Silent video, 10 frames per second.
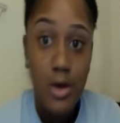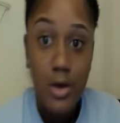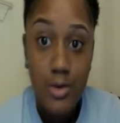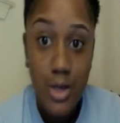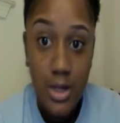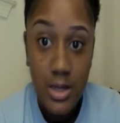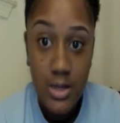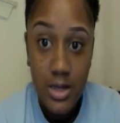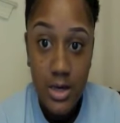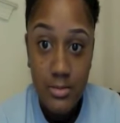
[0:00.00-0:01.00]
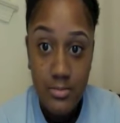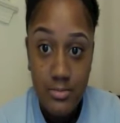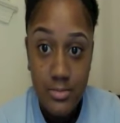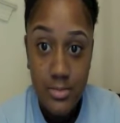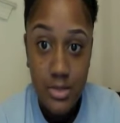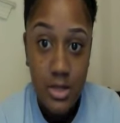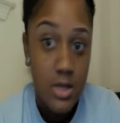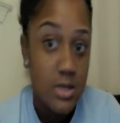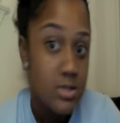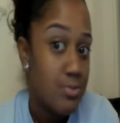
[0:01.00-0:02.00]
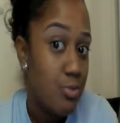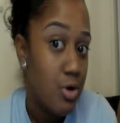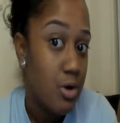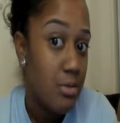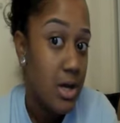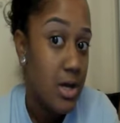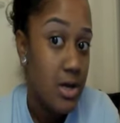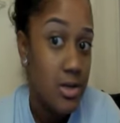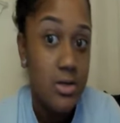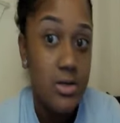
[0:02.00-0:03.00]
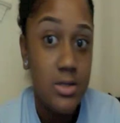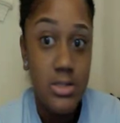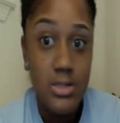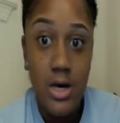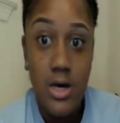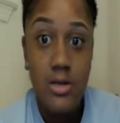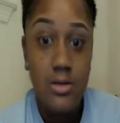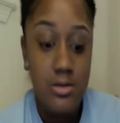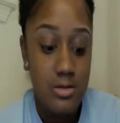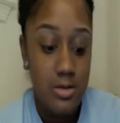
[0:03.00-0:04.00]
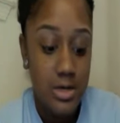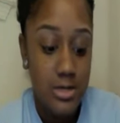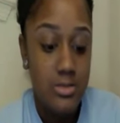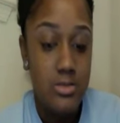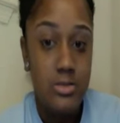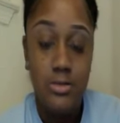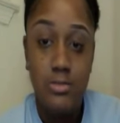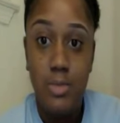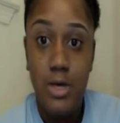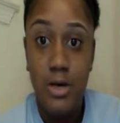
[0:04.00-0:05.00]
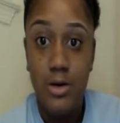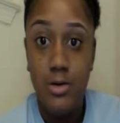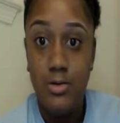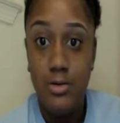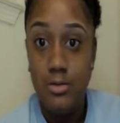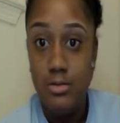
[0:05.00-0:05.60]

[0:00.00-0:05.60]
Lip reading: Okay, like that. It's more my color. It's not as pale,